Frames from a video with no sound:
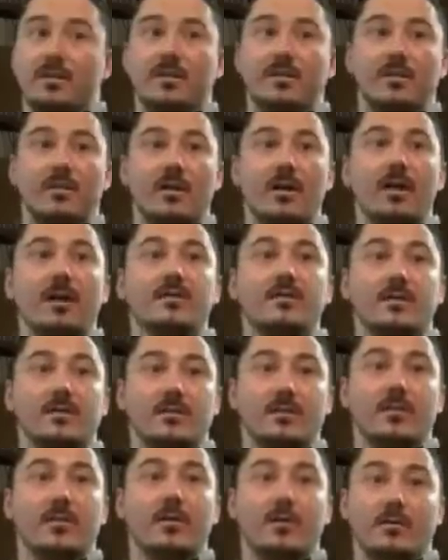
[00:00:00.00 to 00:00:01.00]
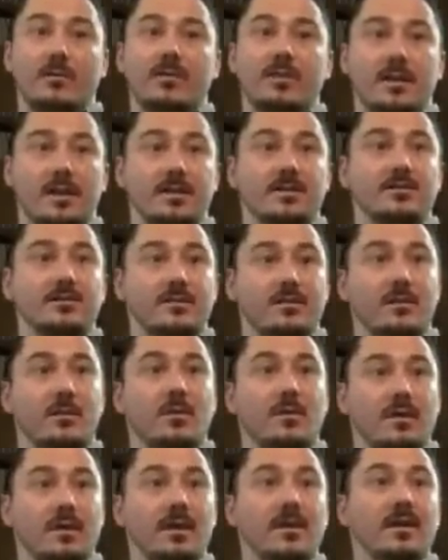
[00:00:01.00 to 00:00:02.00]
a lot that are over the age of
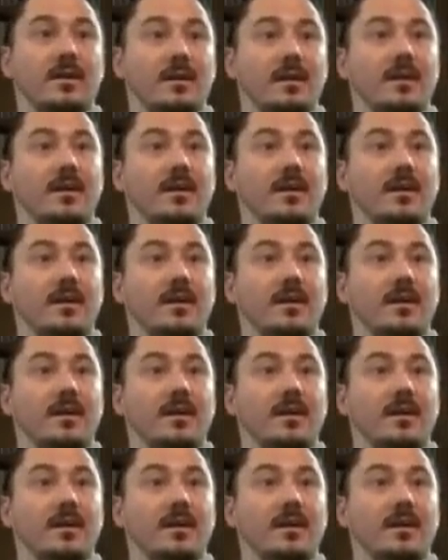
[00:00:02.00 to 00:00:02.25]
40,